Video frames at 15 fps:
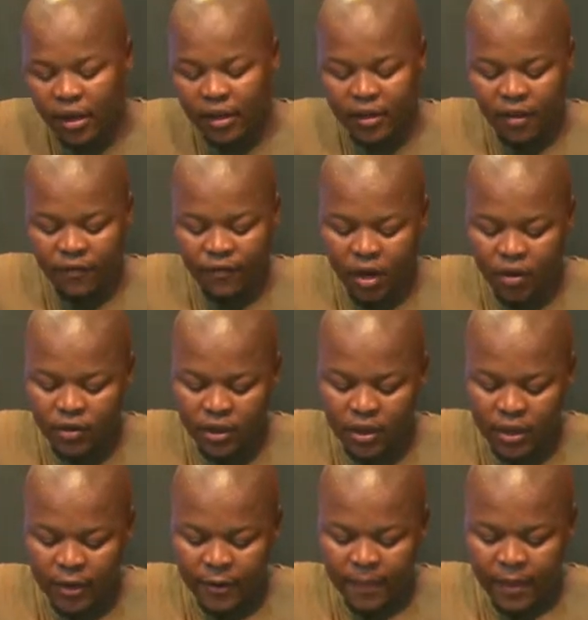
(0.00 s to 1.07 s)
they are found,
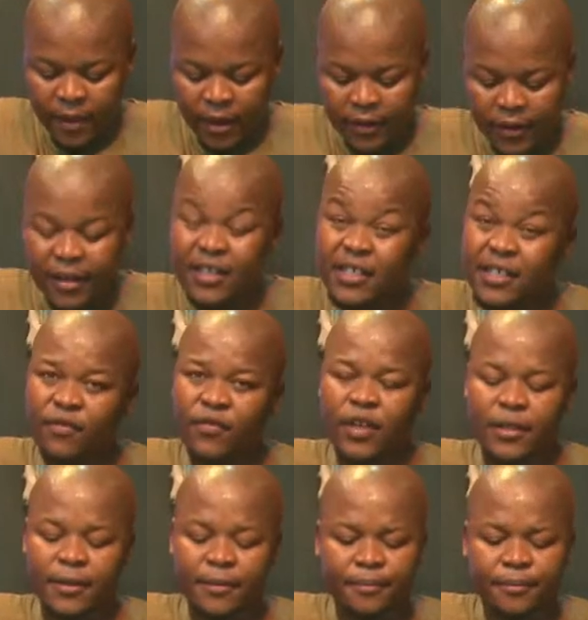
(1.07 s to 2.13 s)
and then a
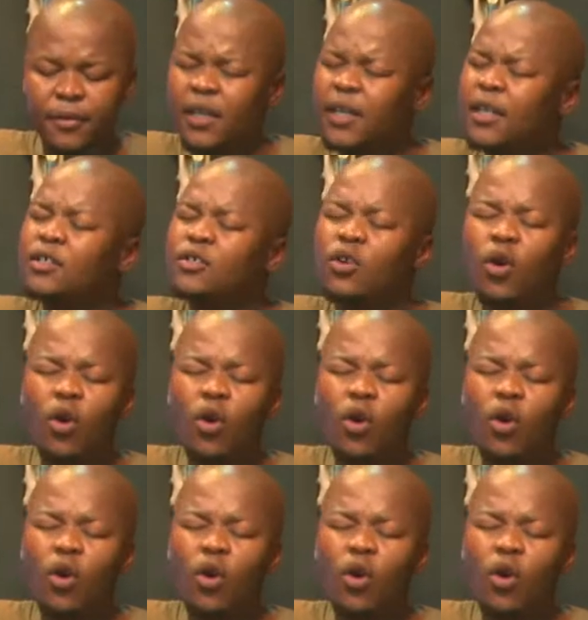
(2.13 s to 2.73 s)
civet, it's